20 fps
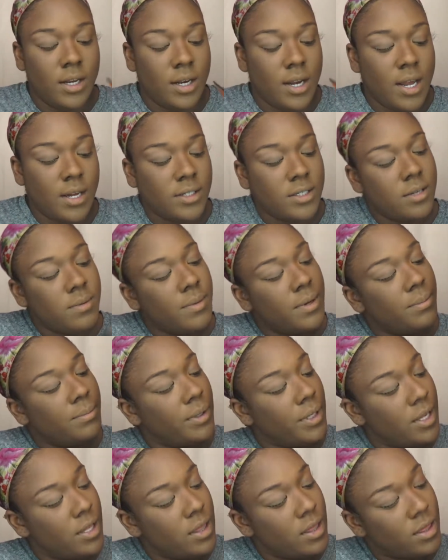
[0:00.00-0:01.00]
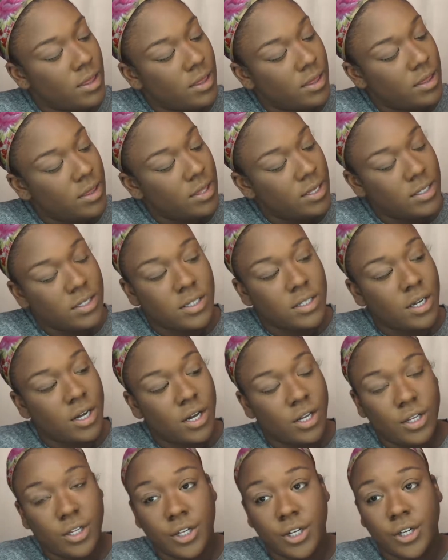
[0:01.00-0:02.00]
Next, I'm going to blend this
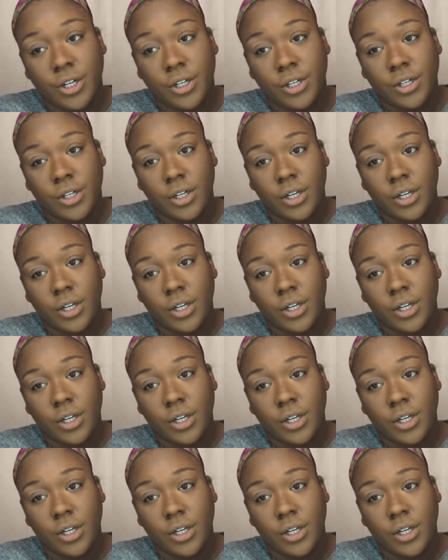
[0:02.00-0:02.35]
color